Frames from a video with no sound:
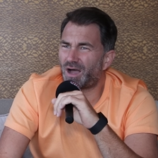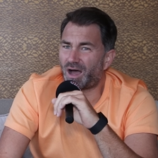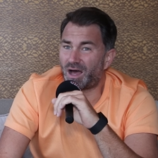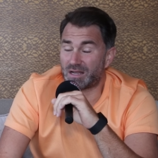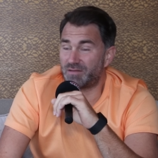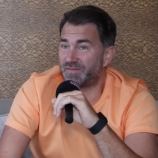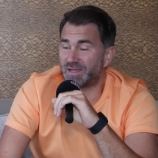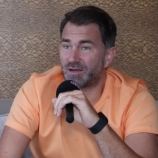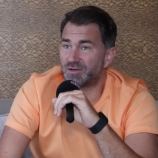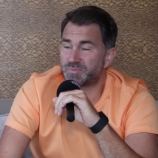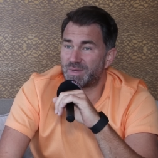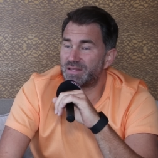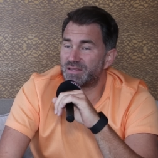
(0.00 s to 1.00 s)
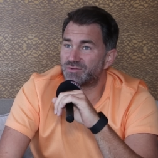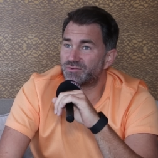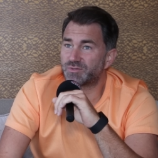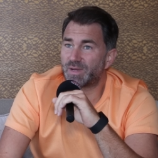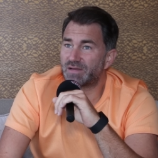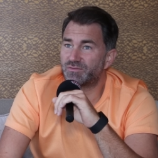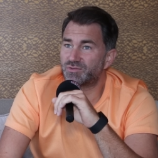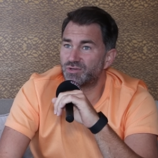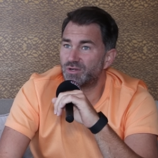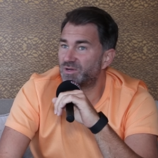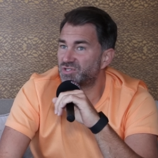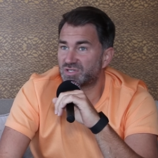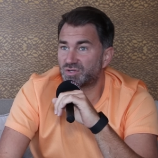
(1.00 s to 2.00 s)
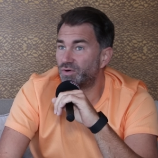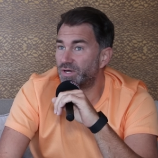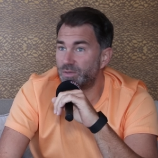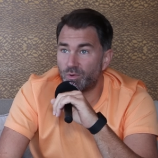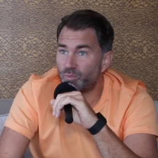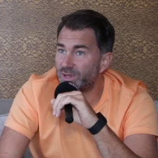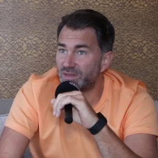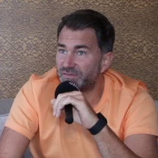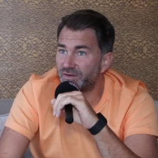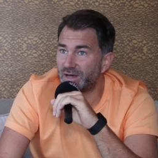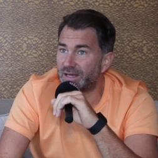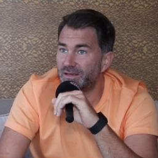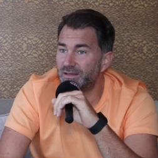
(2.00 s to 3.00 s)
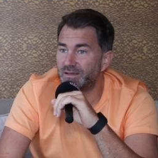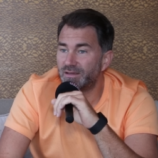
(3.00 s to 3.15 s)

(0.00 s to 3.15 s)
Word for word: I don't think I was being disrespectful to him. I just thought he wouldn't win the fight.